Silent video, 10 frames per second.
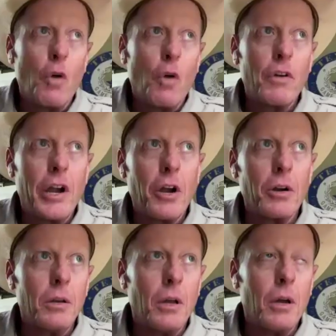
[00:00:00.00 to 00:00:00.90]
it over here
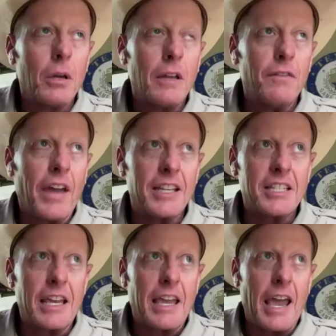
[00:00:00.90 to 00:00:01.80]
in uh, in
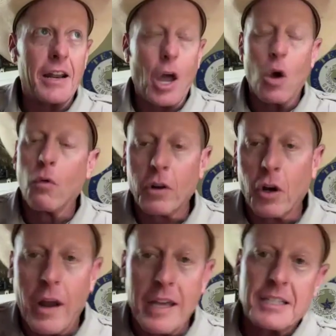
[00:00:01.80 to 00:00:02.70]
County, over
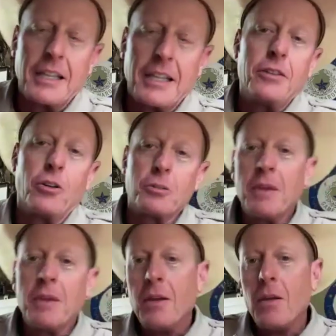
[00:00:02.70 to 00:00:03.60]
in Grand Saline. There's
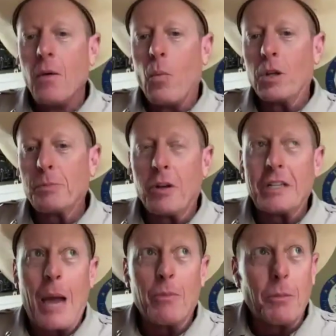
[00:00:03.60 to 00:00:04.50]
once
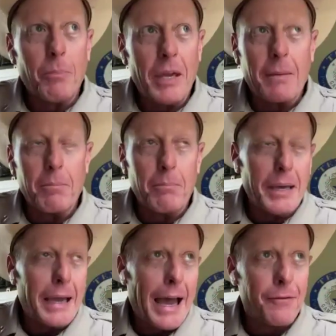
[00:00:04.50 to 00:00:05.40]
upon a time was a big,
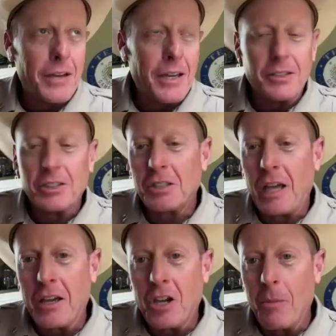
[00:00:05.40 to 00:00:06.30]
big high fence.
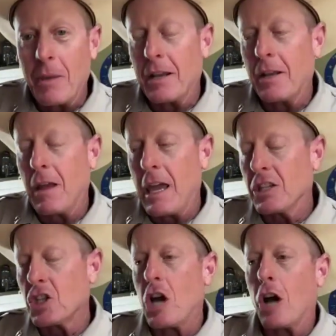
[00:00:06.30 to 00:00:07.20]
They come in and,
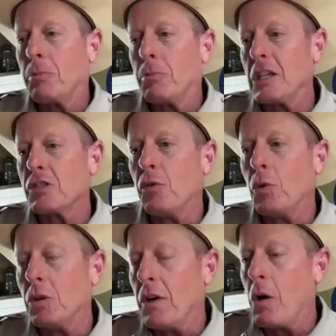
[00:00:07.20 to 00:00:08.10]
and stock the place
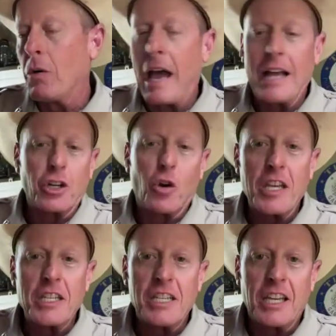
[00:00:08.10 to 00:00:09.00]
full of all kinds of
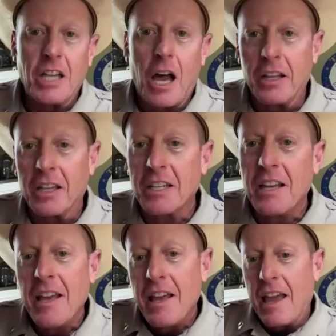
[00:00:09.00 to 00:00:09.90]
crazy
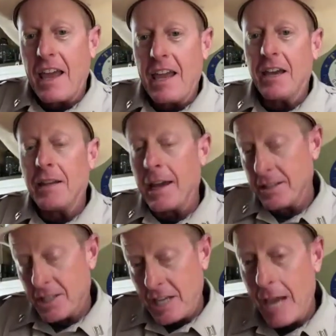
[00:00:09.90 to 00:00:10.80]
exotics. And hey,
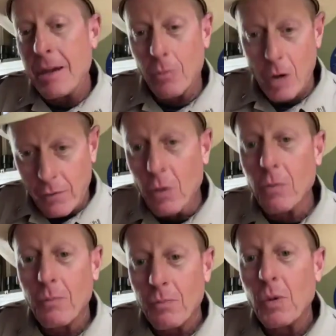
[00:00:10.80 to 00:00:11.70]
the Sabine River